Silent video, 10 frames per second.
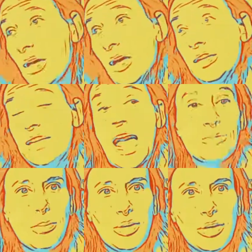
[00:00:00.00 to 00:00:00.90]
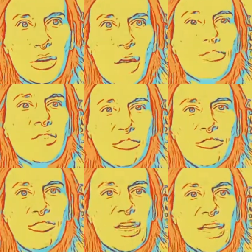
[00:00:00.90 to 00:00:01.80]
adaptable enough to
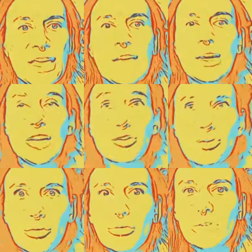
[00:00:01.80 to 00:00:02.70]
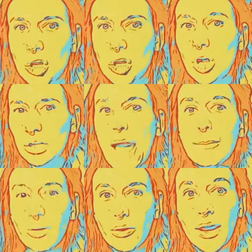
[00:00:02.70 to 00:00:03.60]
fit in and truly
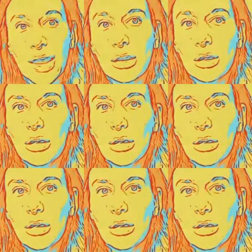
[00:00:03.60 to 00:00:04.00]
collaborate,